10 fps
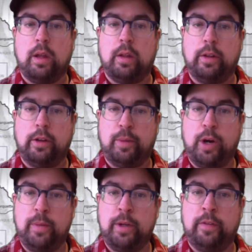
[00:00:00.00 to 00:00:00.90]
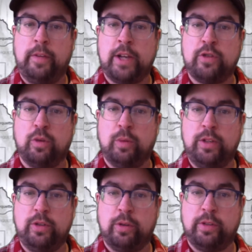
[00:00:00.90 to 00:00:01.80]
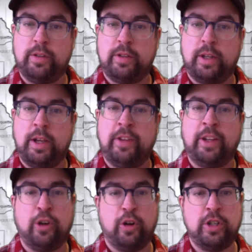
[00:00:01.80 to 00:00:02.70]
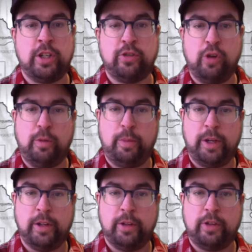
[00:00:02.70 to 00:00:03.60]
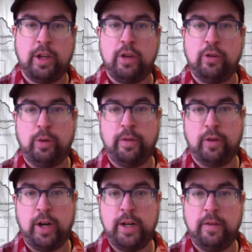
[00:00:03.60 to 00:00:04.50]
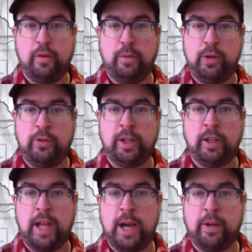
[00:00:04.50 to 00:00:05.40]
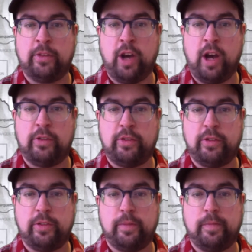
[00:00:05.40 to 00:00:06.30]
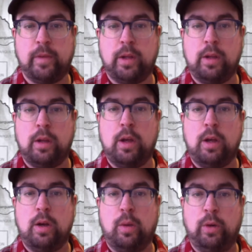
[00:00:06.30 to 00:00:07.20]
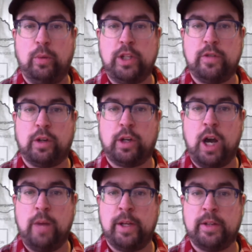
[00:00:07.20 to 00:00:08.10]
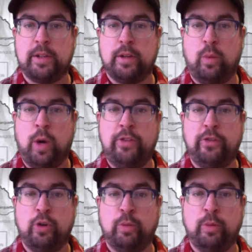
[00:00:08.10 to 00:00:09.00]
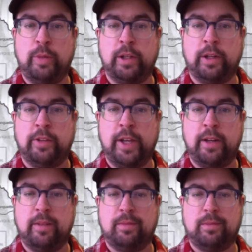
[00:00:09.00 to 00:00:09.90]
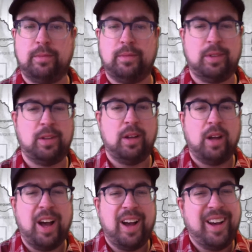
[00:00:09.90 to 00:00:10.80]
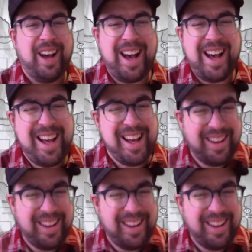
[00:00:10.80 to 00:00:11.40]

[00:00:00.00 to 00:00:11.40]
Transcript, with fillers: The Department of Natural Resources is encouraging snowmobilers to refrain from using loud exhausts. When reached for comment, one snowmobiler said, Huh?